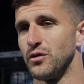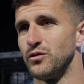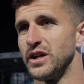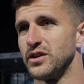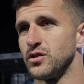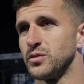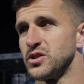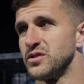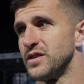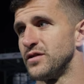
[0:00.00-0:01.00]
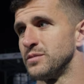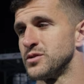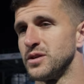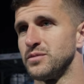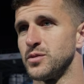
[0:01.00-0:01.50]
Really good opportunity for them
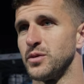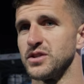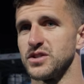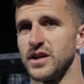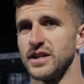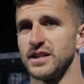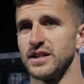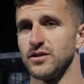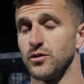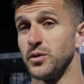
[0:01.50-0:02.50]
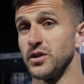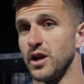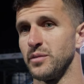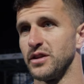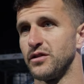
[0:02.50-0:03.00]
to put the side in there, or put the
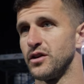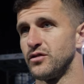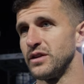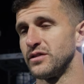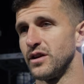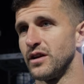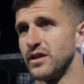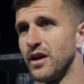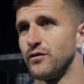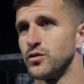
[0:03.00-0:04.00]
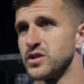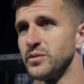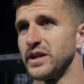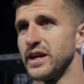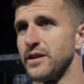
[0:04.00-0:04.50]
club in the third round. And
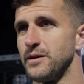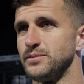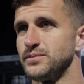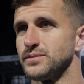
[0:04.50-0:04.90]
unfortunately, we didn't get there.